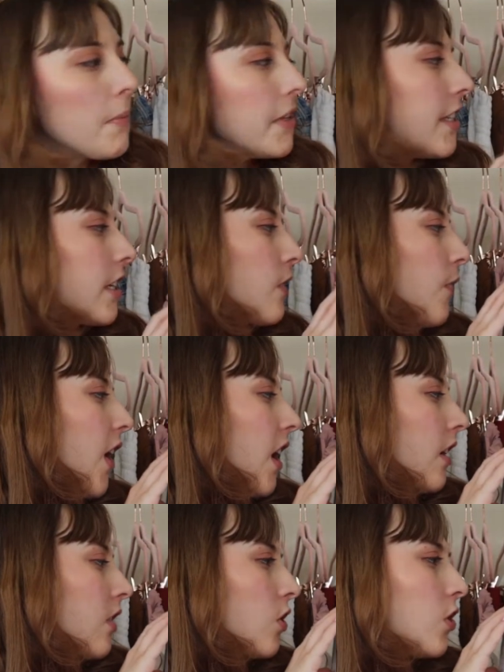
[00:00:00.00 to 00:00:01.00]
It says
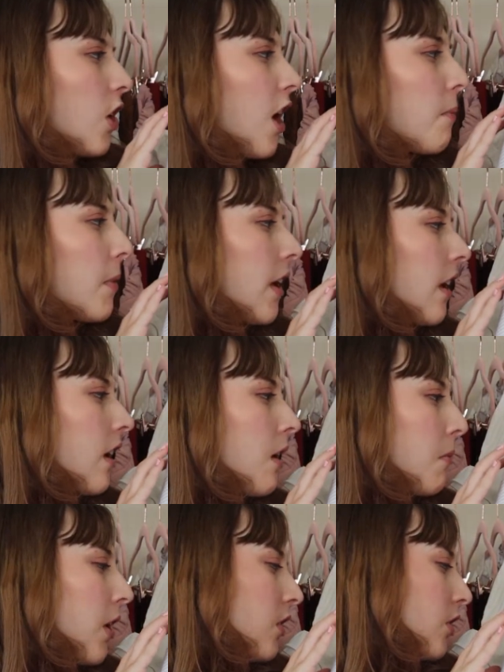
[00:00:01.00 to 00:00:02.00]
find shopping
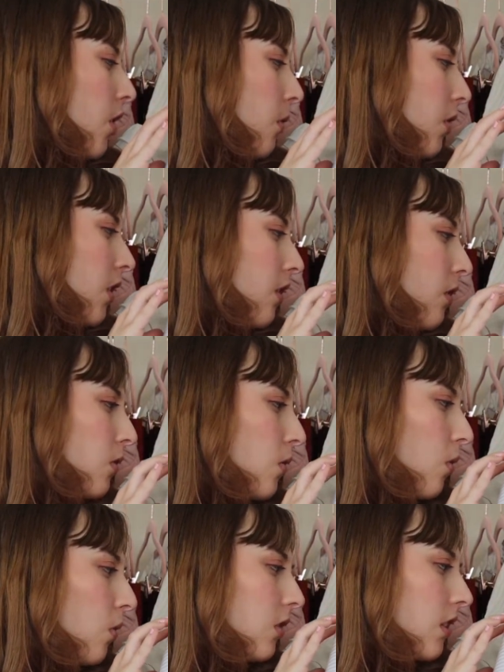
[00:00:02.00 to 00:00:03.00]
among Tokyo's
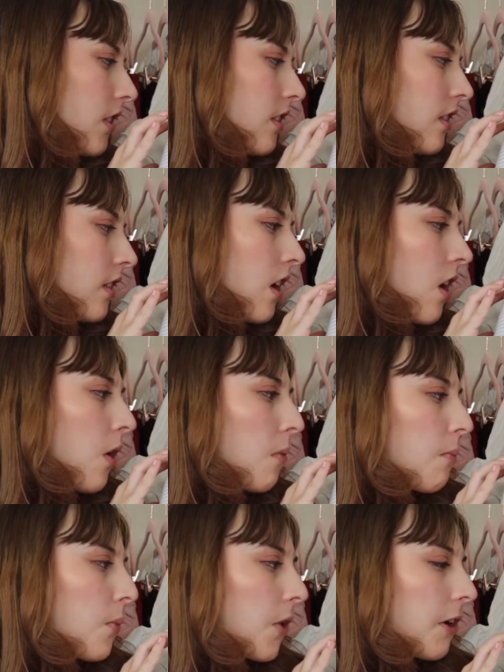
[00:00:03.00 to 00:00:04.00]
oldest
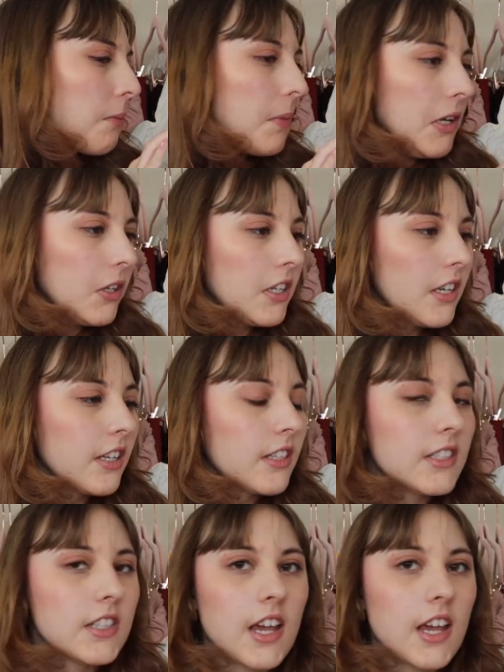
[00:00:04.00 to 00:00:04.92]
brick buildings.